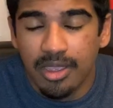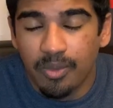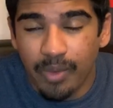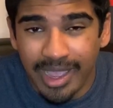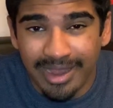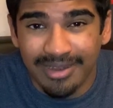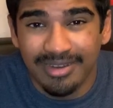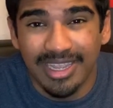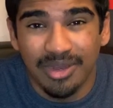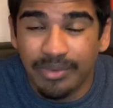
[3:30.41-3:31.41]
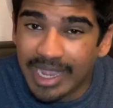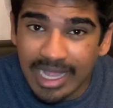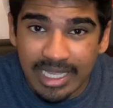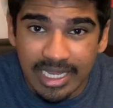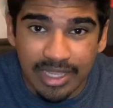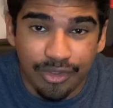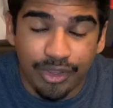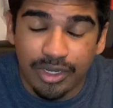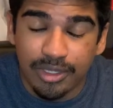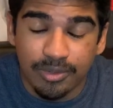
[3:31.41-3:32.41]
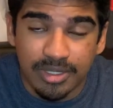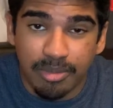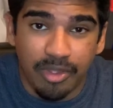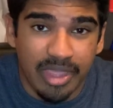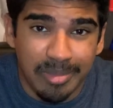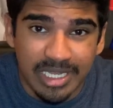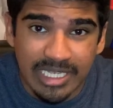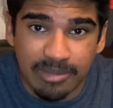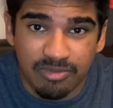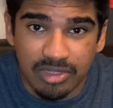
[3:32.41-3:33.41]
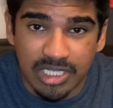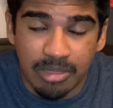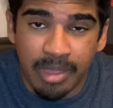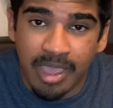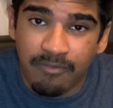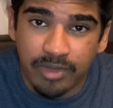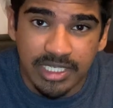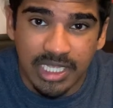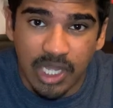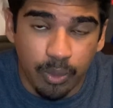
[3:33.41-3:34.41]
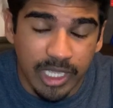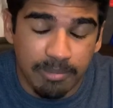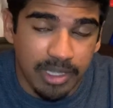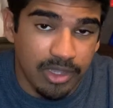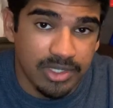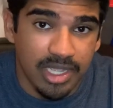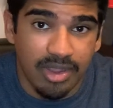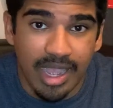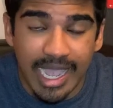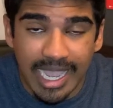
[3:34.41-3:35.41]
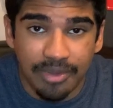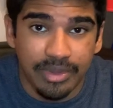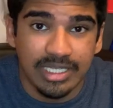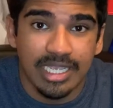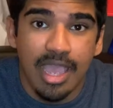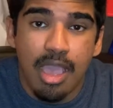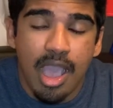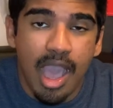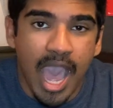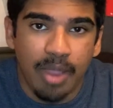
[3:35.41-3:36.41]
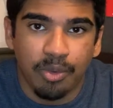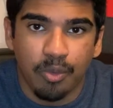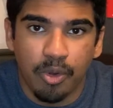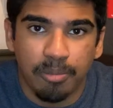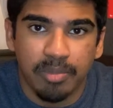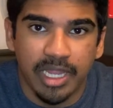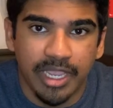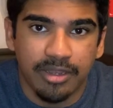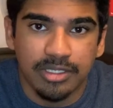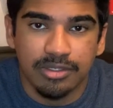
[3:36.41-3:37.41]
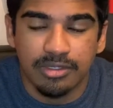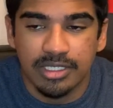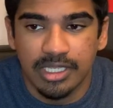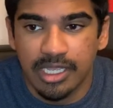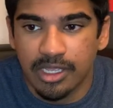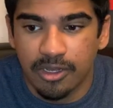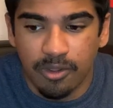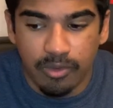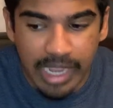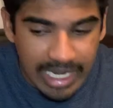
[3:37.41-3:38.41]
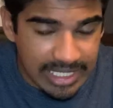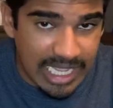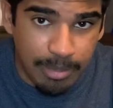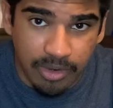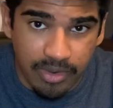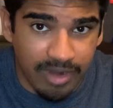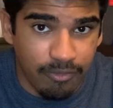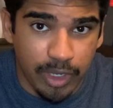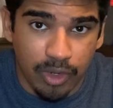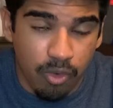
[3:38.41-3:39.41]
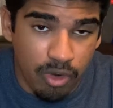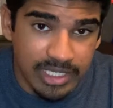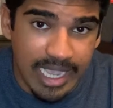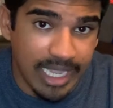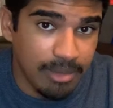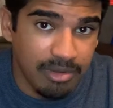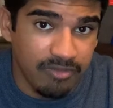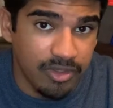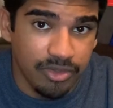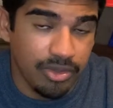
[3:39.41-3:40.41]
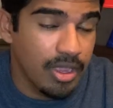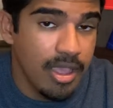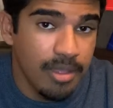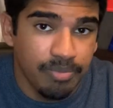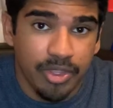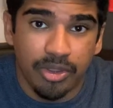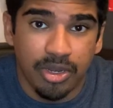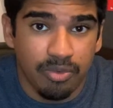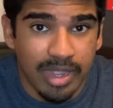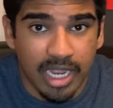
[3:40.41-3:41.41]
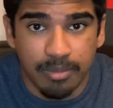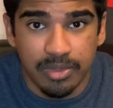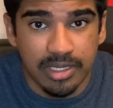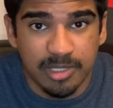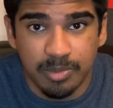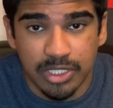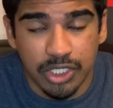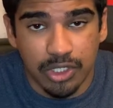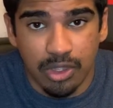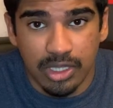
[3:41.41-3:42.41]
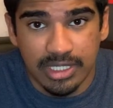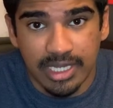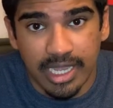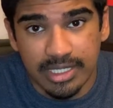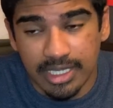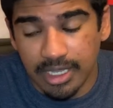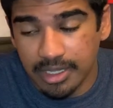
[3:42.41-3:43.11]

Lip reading: When in reality, they're going to lose the ball that many times for the team every single week because they are high risk, high reward players. You'll see, any type of creative winger or attacking midfielder, they're going to rack up the dispossession loss stats.